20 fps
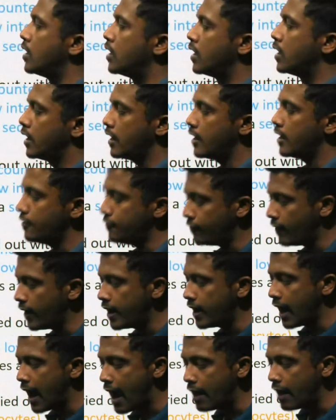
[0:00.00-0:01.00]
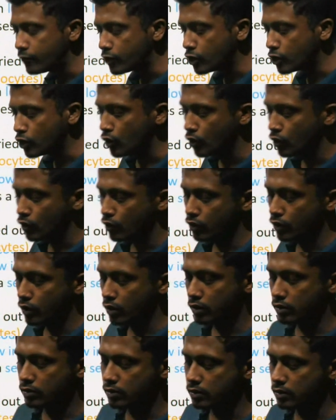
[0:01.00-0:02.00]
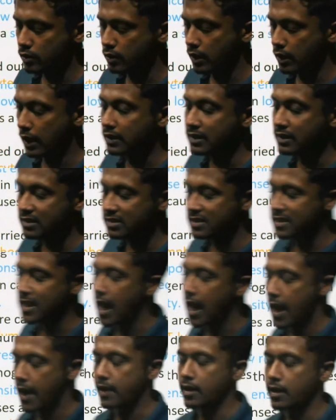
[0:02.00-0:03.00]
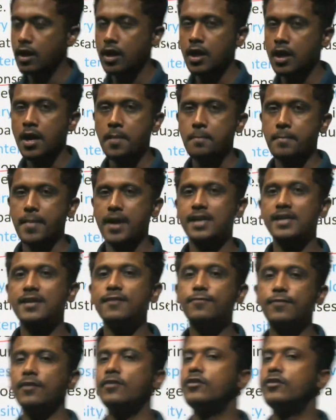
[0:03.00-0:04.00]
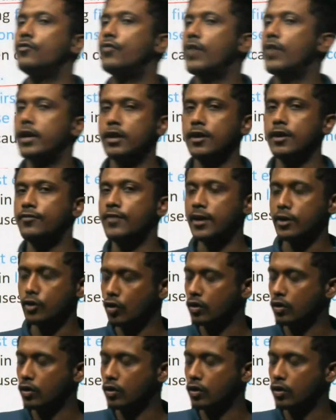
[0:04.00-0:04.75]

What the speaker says: if I have to understand my defense, if I know